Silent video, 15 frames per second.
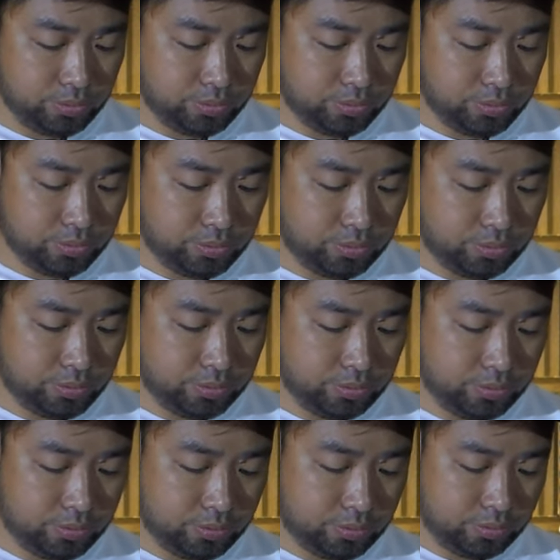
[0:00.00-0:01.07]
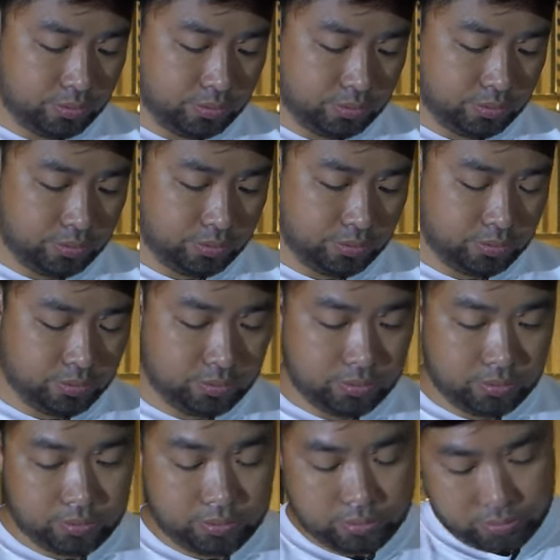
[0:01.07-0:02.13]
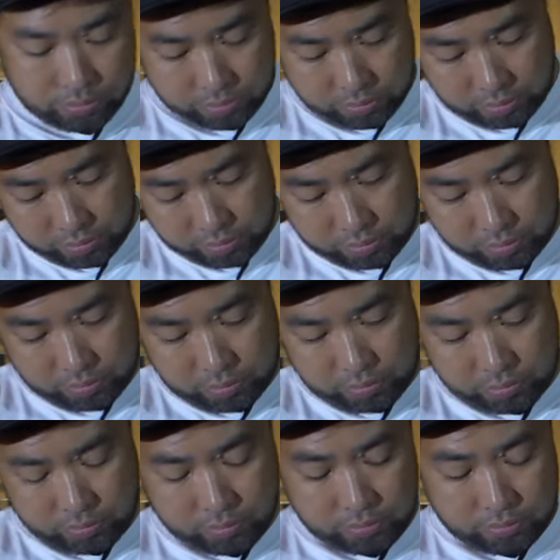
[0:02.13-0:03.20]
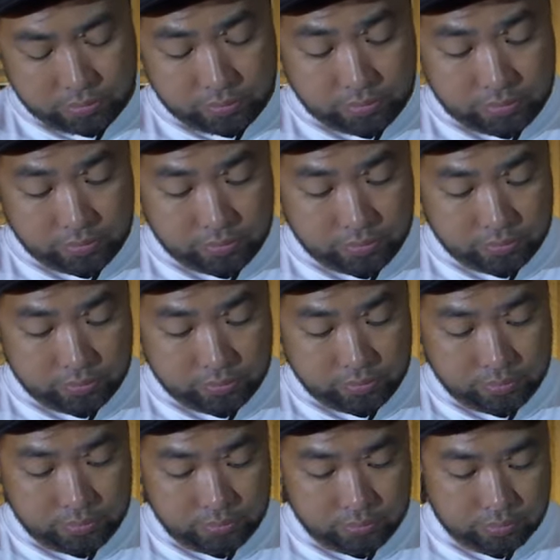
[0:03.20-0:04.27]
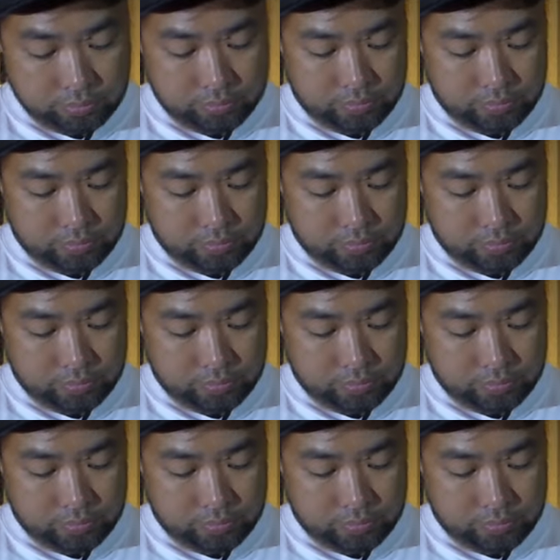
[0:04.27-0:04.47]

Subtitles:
(no one is talking)